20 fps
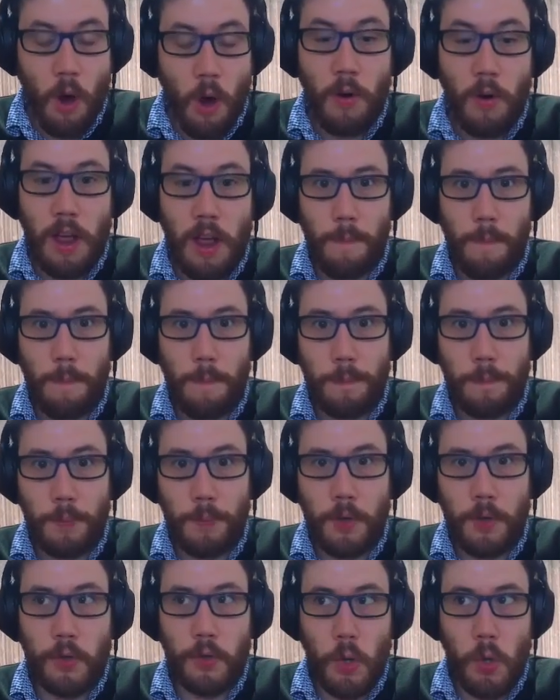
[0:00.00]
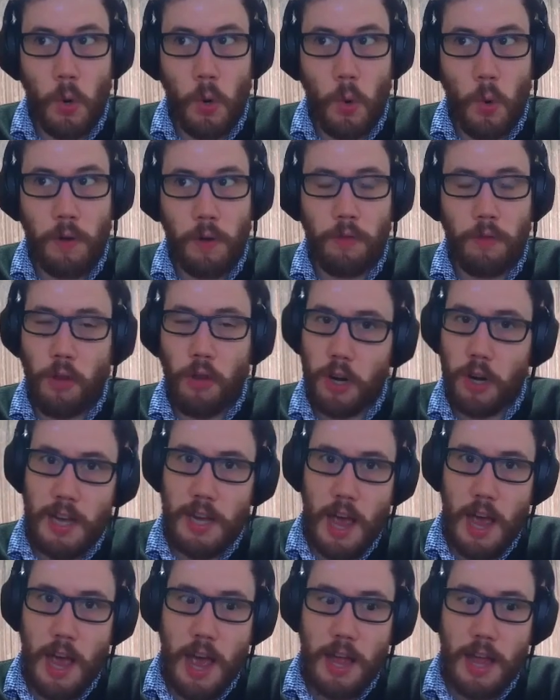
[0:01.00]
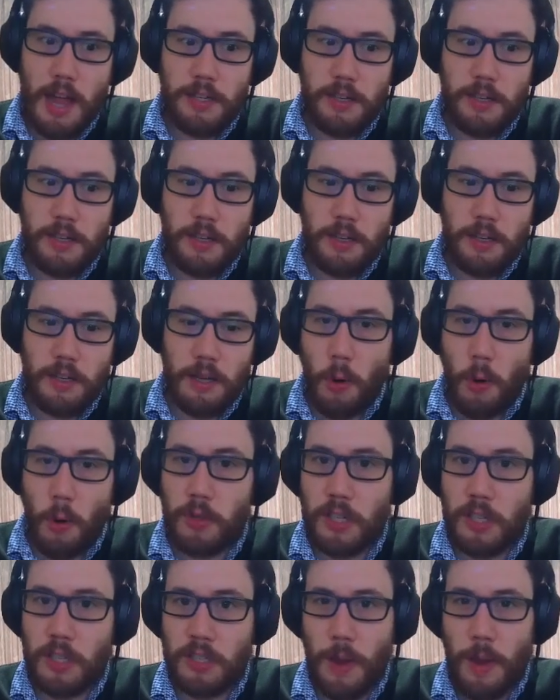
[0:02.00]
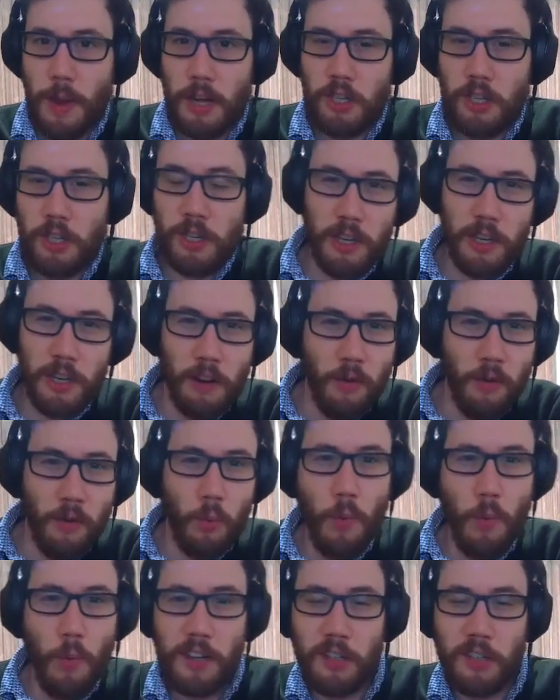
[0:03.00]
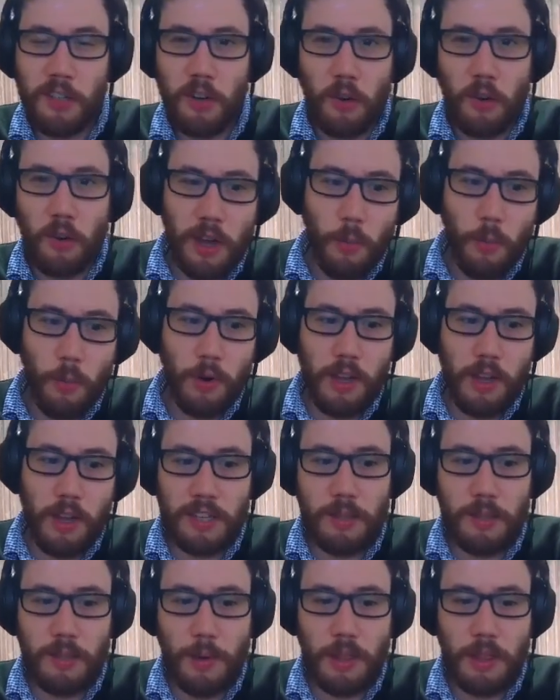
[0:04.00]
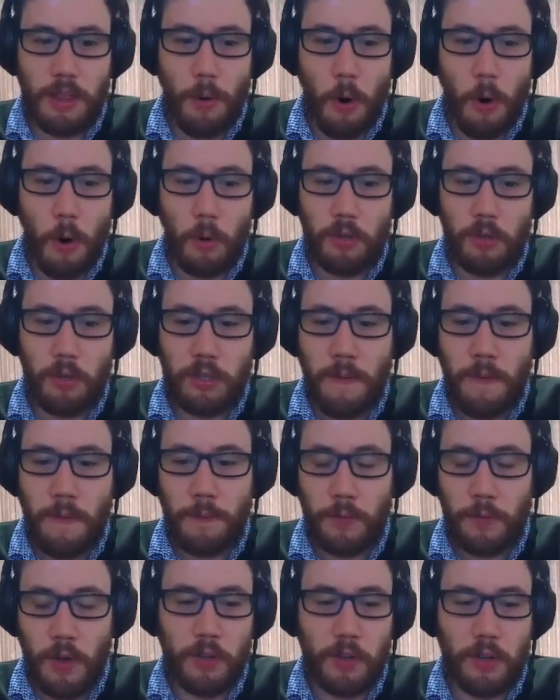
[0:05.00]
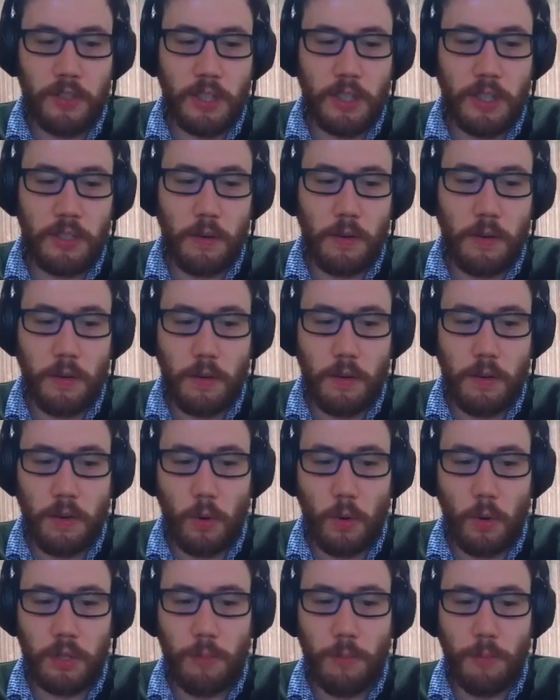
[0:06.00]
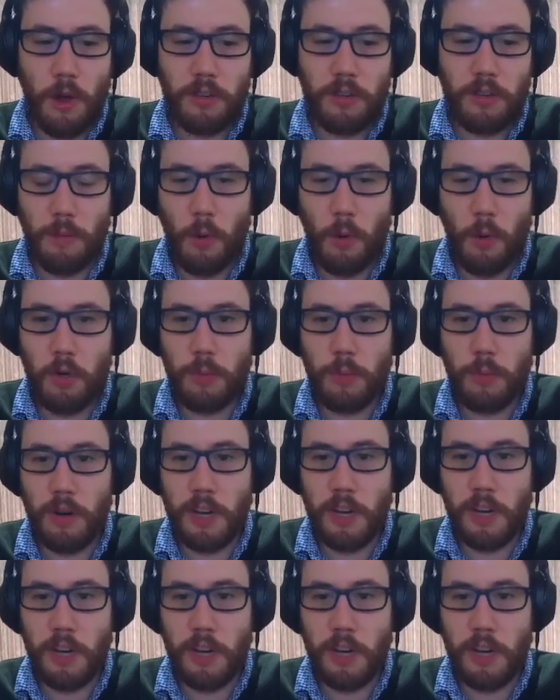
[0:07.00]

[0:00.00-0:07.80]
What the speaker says: Okay, so we've looked at the pose estimation and different ways a neural network can estimate the pose. So how does this correspond to the motion